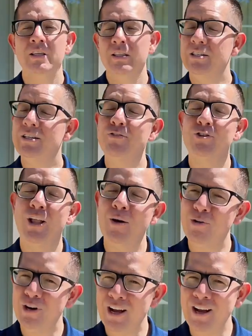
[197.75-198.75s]
This gives you a
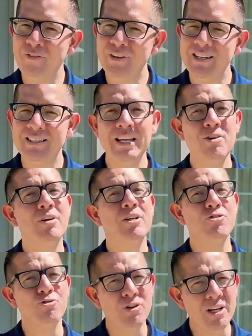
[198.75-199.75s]
lot more confidence that you
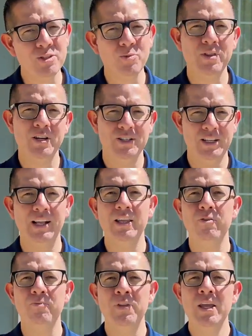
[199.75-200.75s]
can trust what they're telling
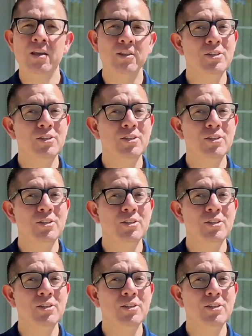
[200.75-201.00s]
you.